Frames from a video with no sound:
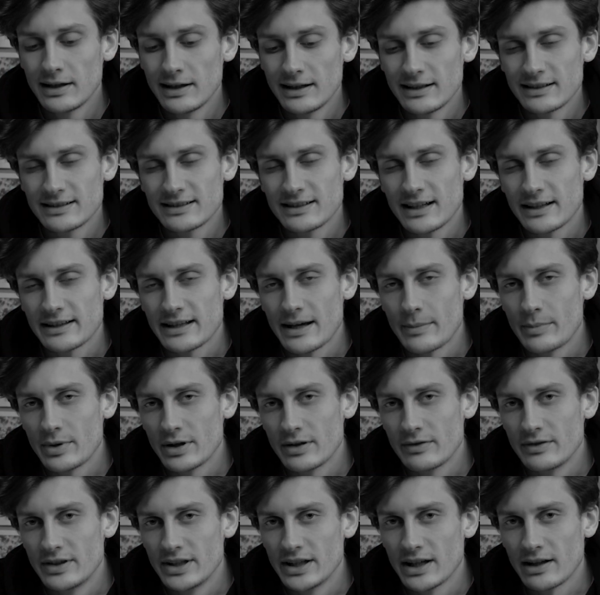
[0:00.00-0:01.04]
it's not that big
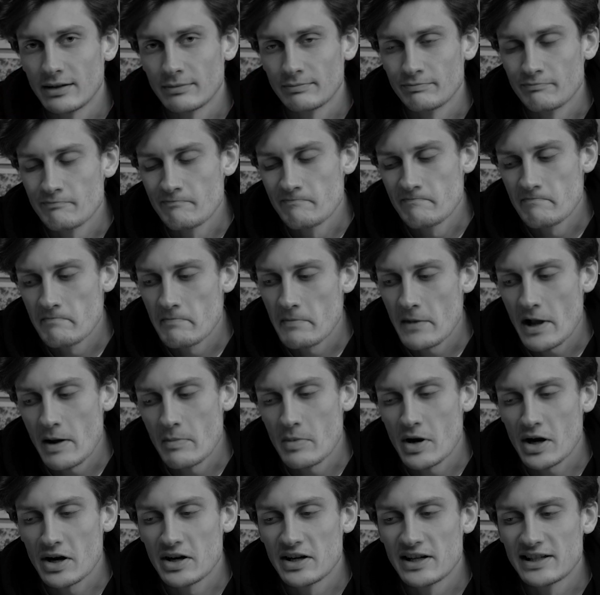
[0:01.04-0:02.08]
of a deal. I'm
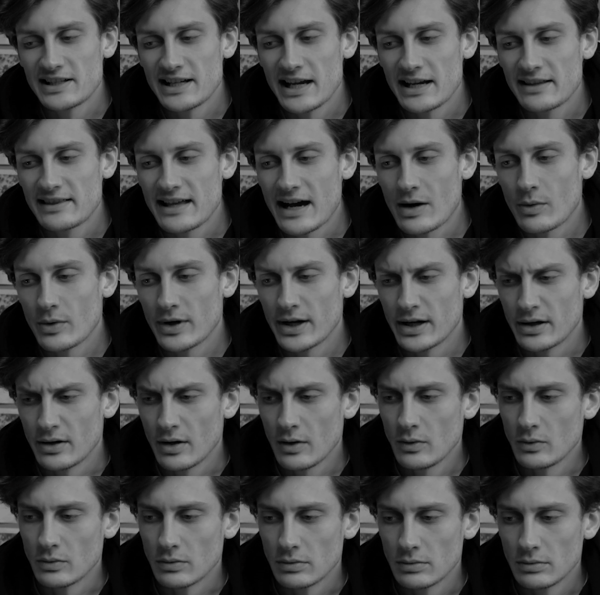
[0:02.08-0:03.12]
not gonna take that one in.
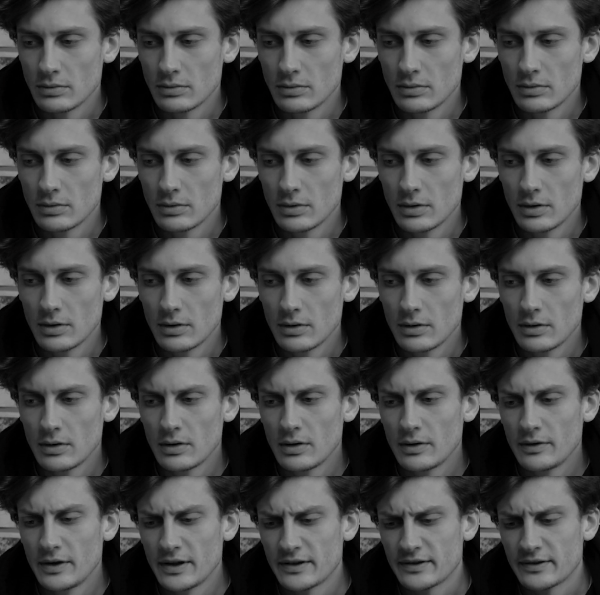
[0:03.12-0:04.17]
Oh,
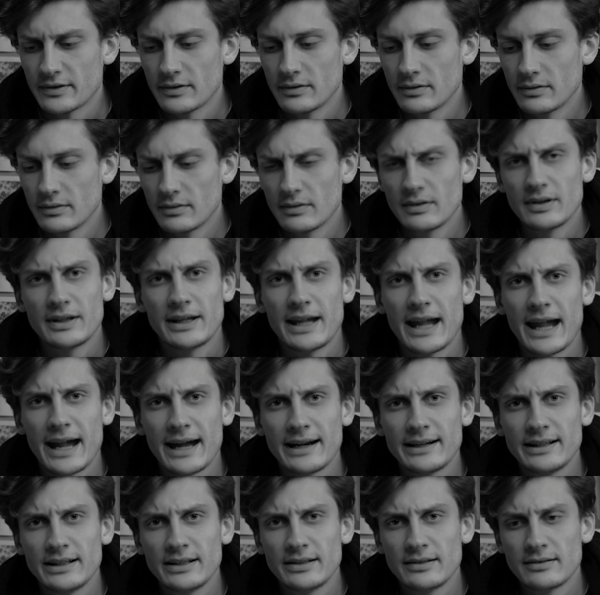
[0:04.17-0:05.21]
this
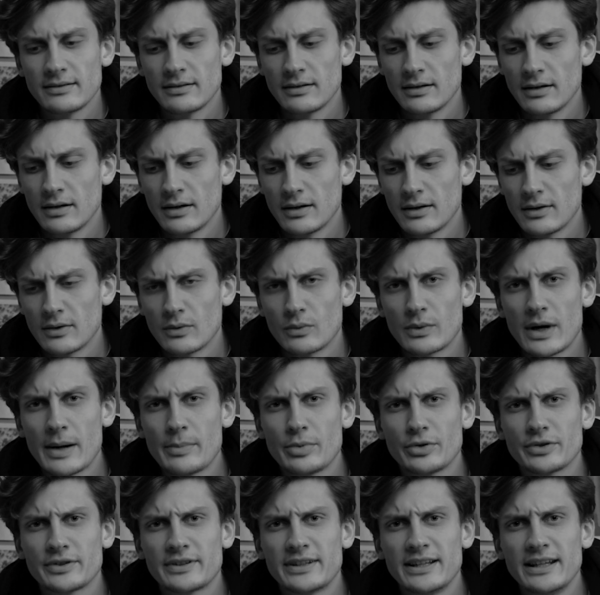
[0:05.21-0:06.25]
Canon
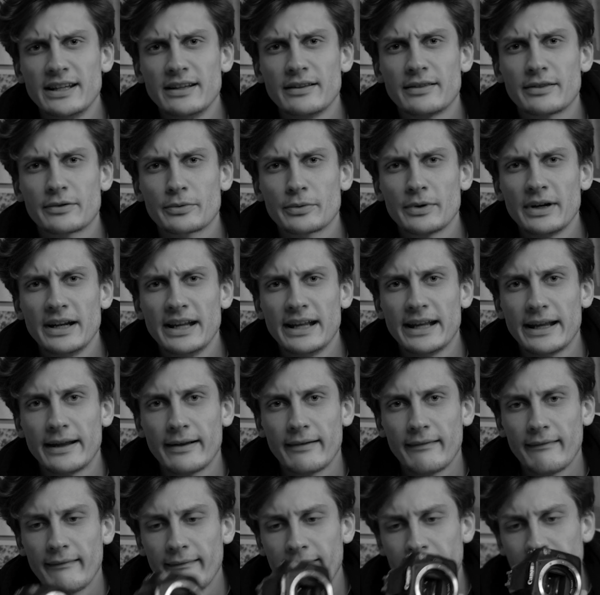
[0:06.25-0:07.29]
Rebel T3.
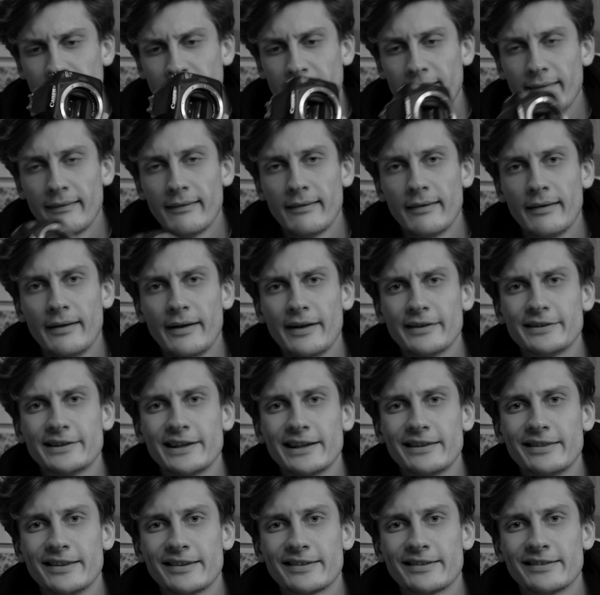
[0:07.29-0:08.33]
I'll
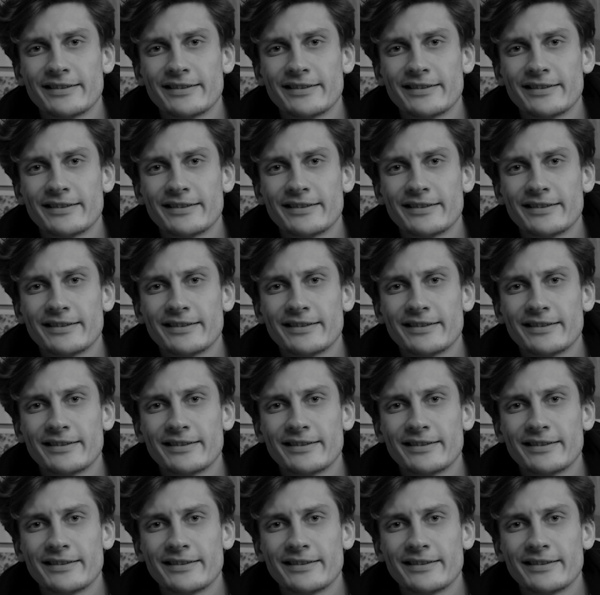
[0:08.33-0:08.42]
take this